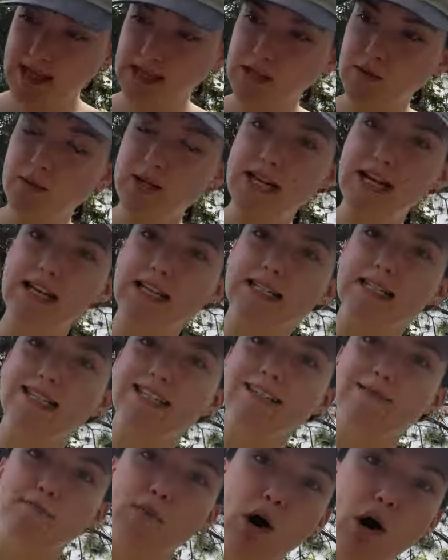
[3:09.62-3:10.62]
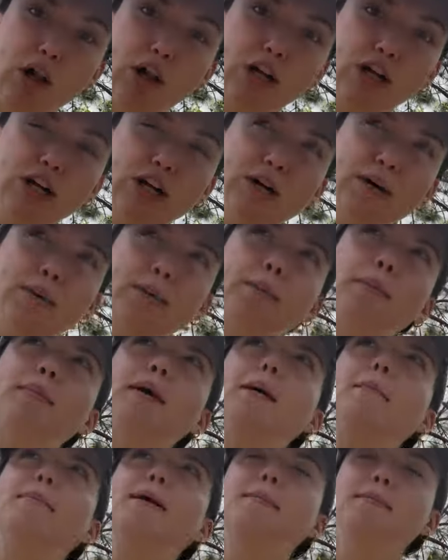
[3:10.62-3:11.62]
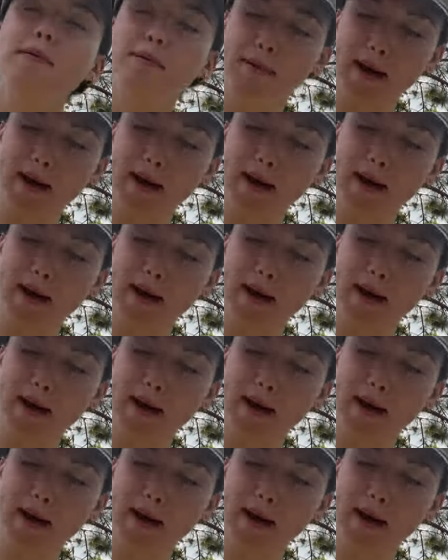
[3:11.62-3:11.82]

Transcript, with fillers: this one in a smaller brown paper